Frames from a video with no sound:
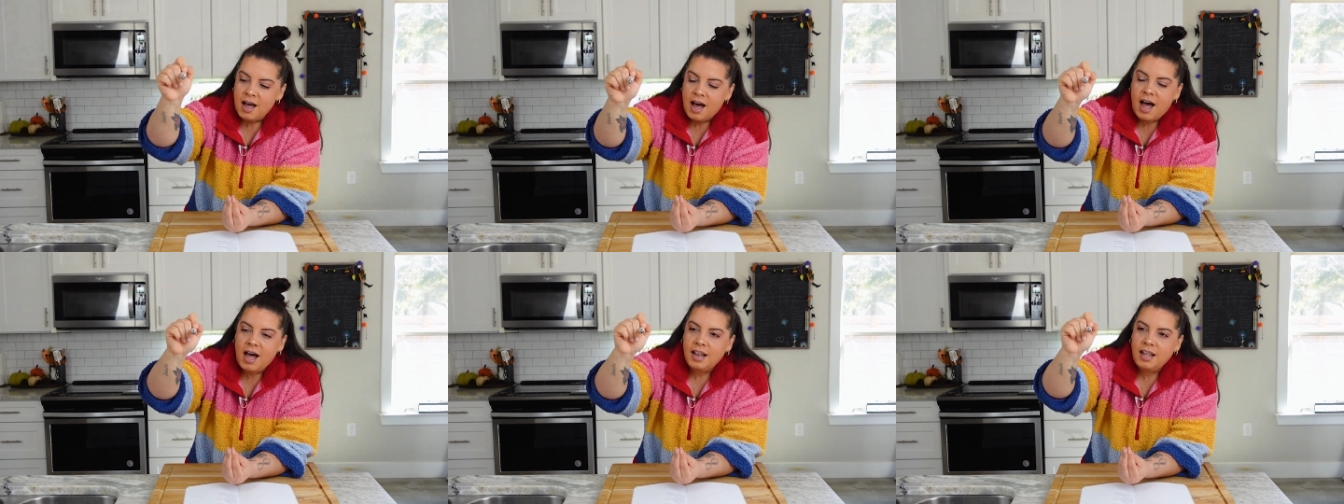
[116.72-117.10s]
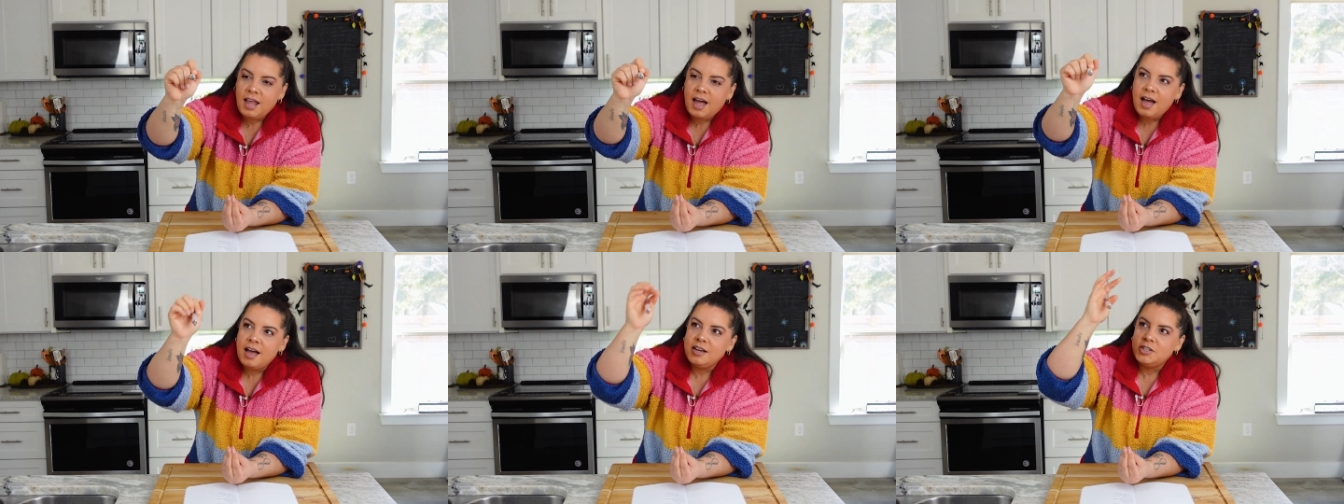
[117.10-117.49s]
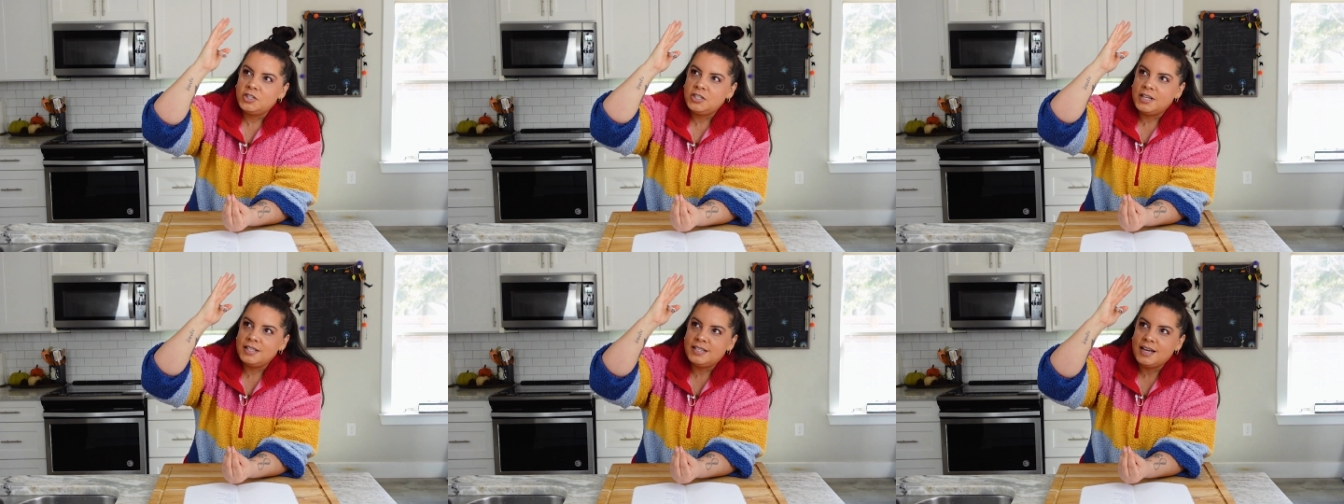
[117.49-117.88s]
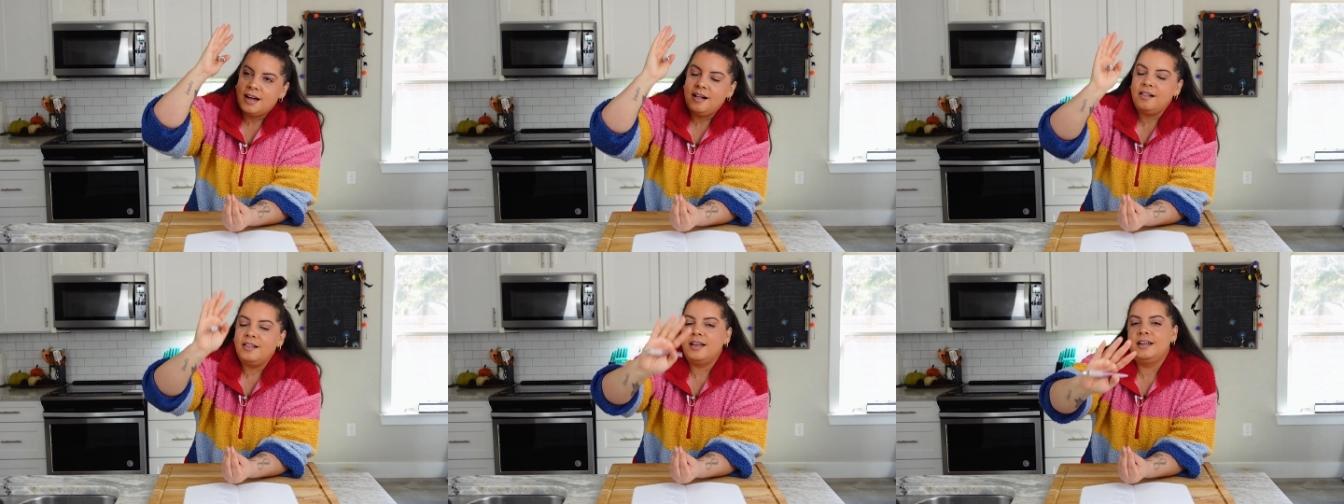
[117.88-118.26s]
a la
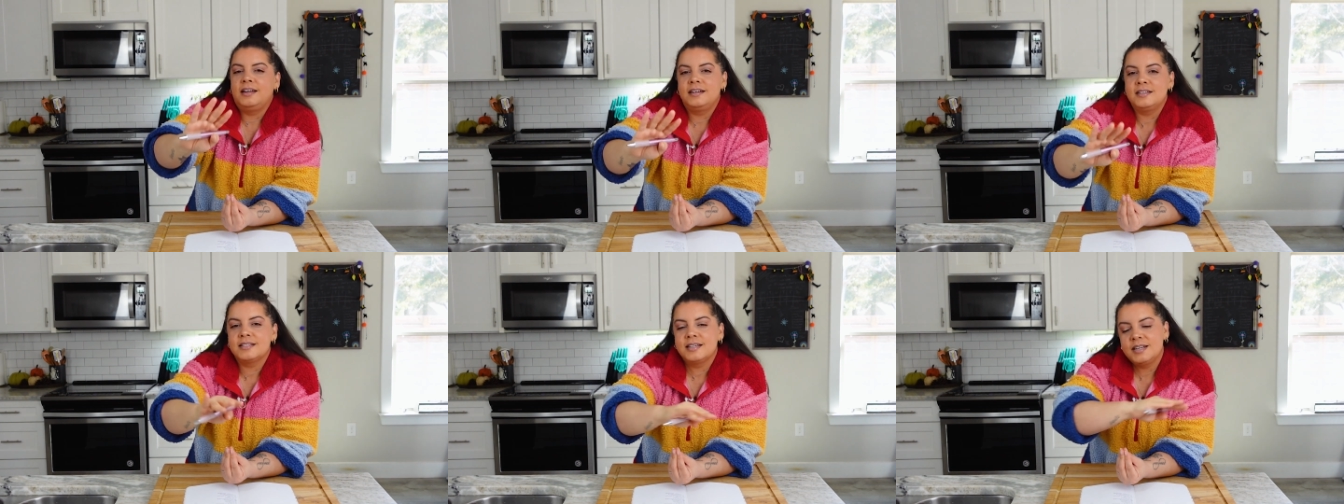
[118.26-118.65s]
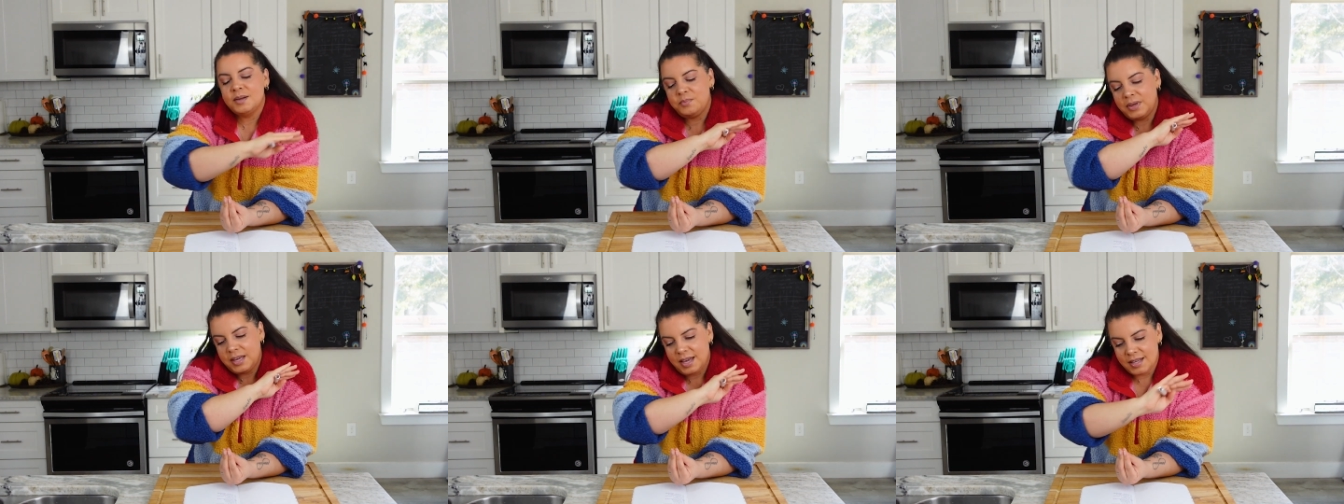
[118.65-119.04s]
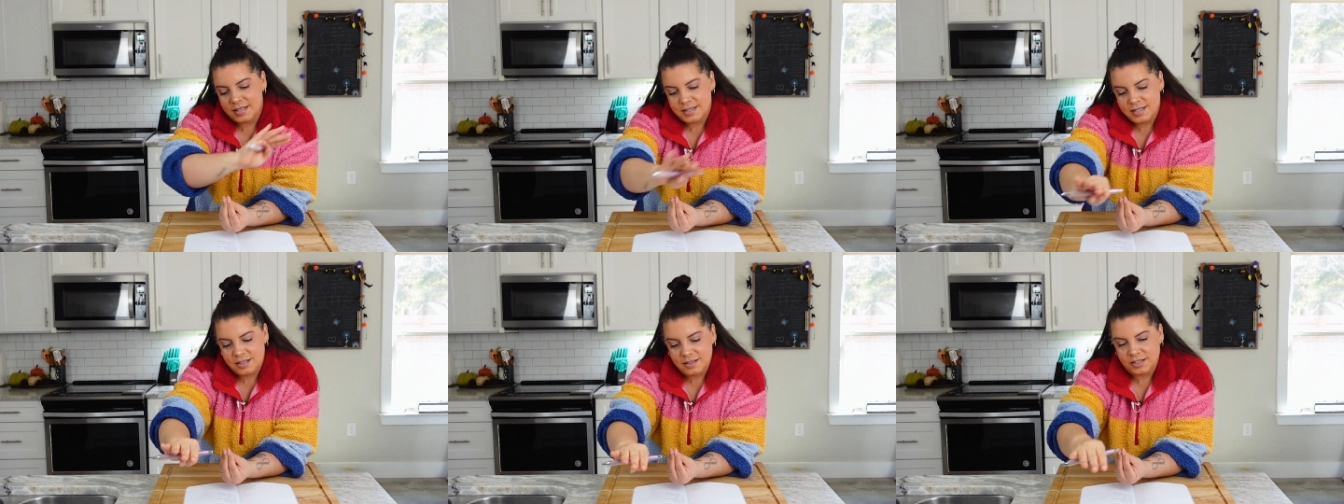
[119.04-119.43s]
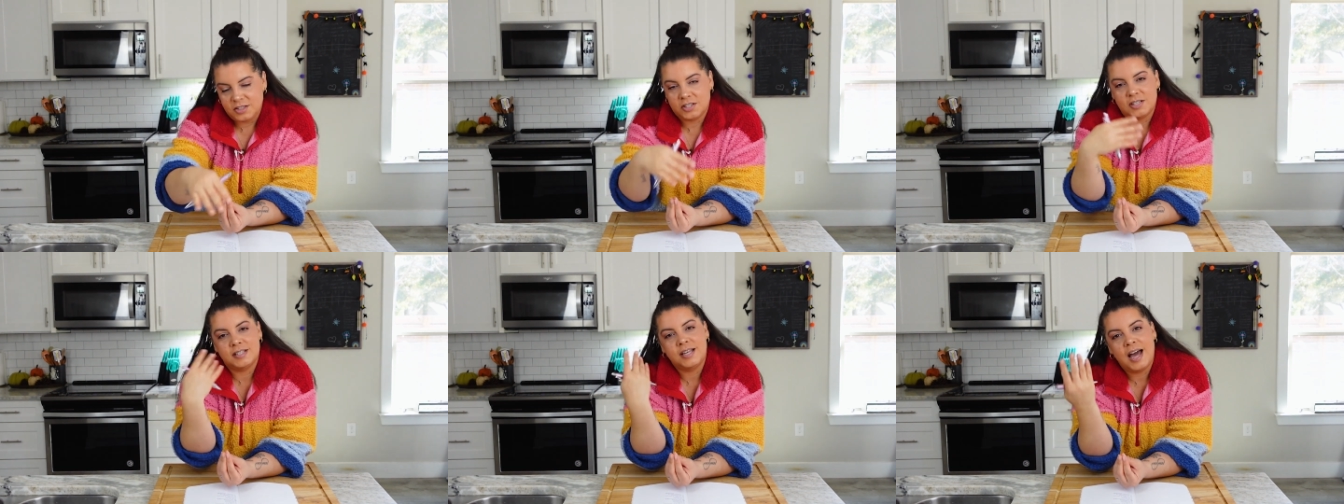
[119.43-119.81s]
Shantel, and it is gonna be
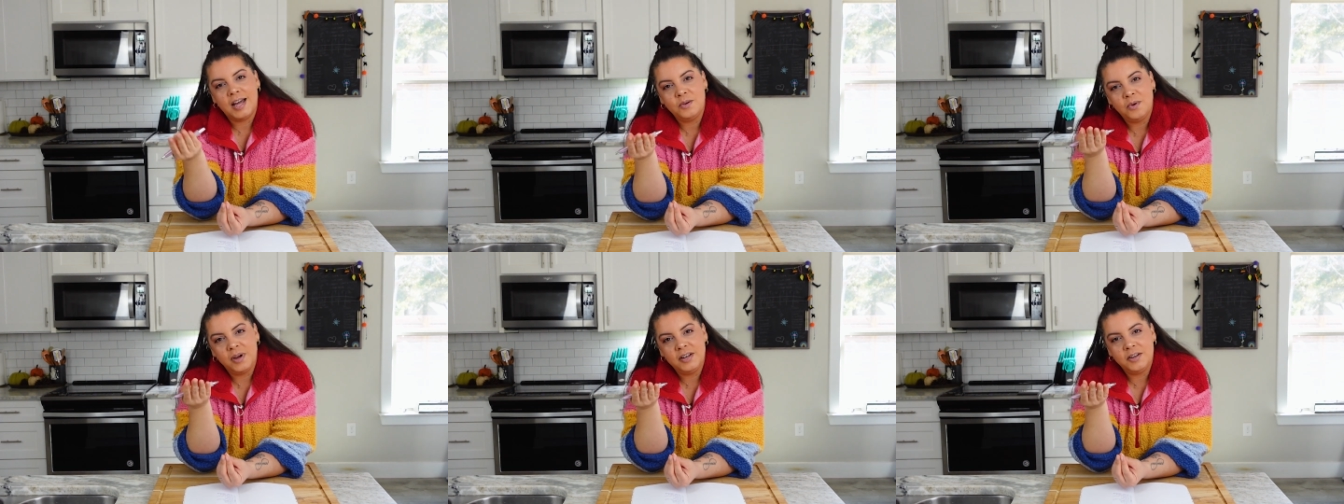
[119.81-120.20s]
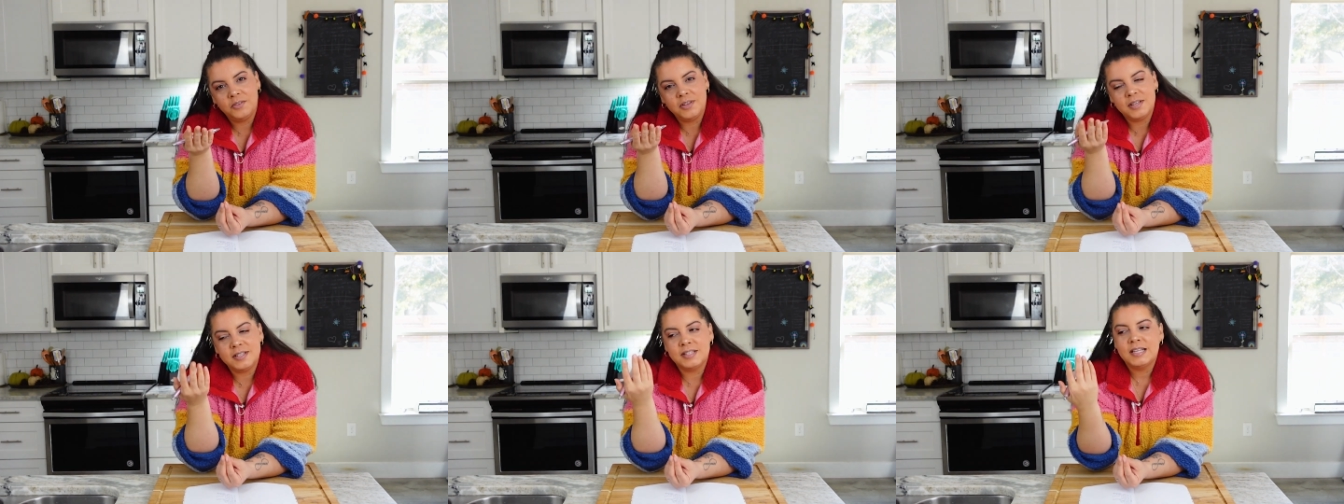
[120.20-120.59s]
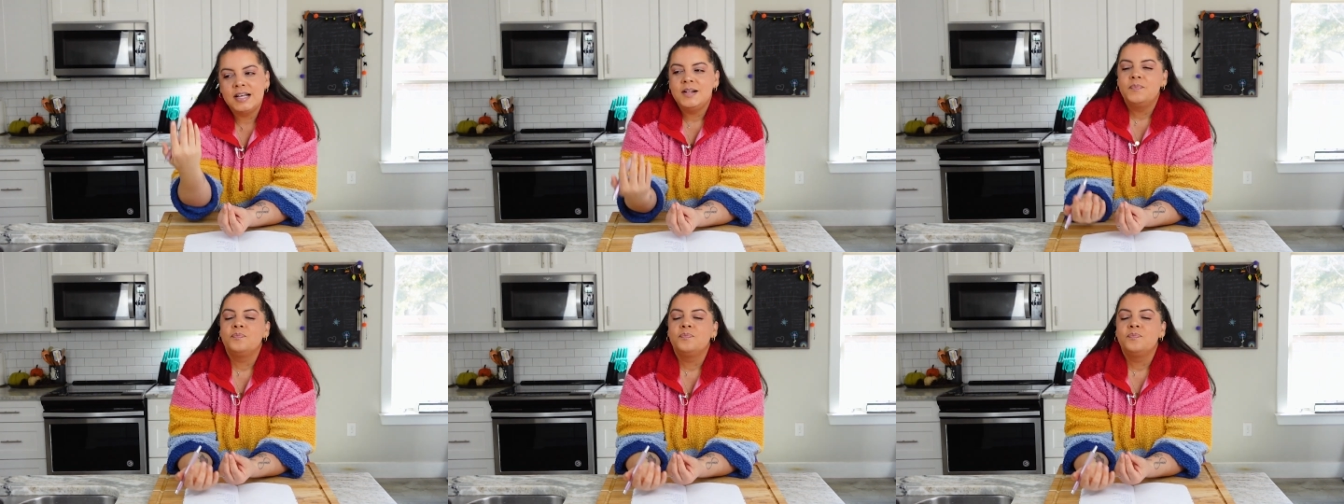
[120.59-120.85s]
delicious. How do I know this?